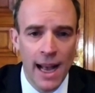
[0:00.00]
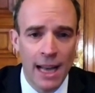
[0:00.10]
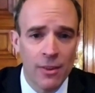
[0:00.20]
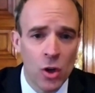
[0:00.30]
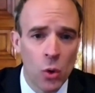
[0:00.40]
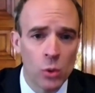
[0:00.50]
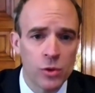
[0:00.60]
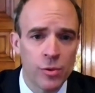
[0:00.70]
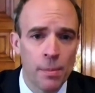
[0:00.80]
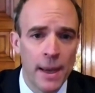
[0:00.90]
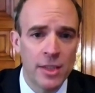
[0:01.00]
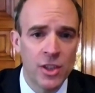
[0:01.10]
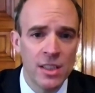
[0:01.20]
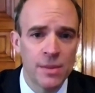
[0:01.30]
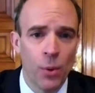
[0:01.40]
And of course, from
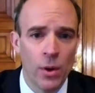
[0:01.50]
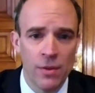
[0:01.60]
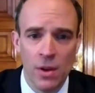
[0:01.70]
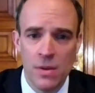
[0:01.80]
Beijing's point of view,